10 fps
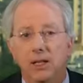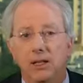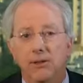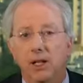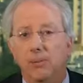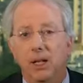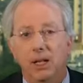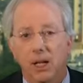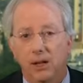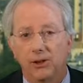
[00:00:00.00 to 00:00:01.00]
develop any
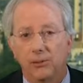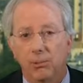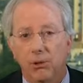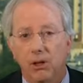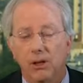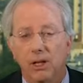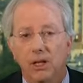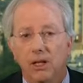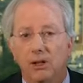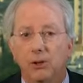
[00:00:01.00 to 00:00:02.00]
kind of support.
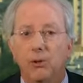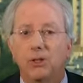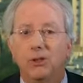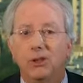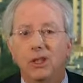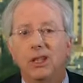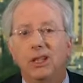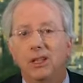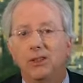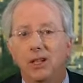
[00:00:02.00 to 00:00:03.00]
So what you're
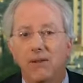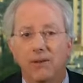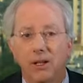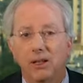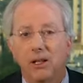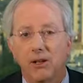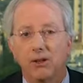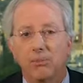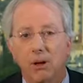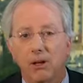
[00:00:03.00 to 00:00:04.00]
seeing is an effort on
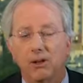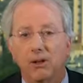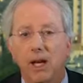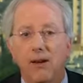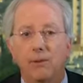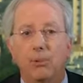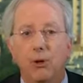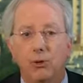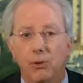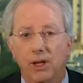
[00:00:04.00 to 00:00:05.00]
Qatar's part to have it
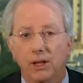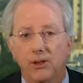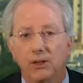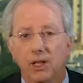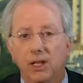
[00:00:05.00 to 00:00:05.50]
both ways.